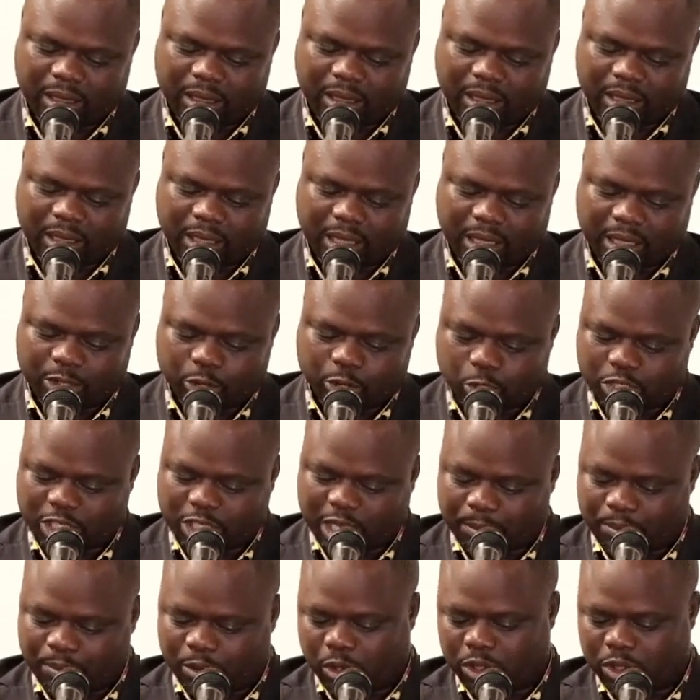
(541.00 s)
uh, to
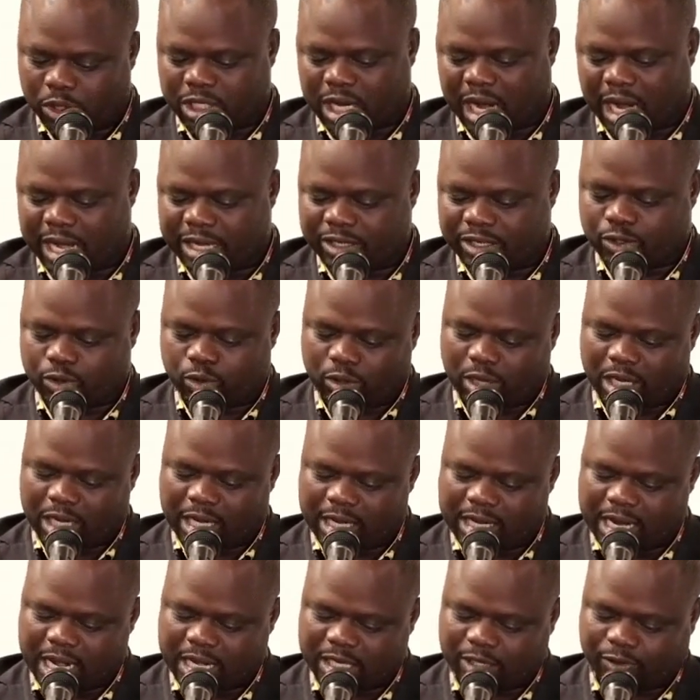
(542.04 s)
support high school
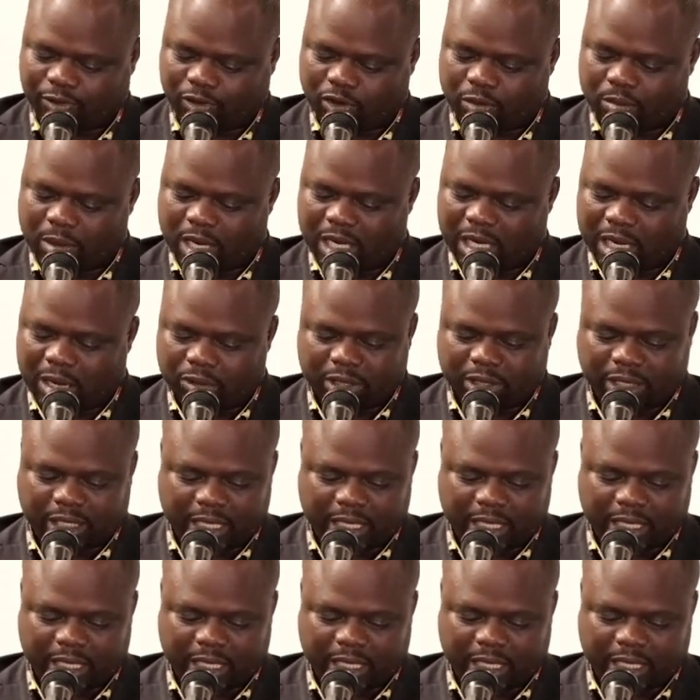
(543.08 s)
learners from around the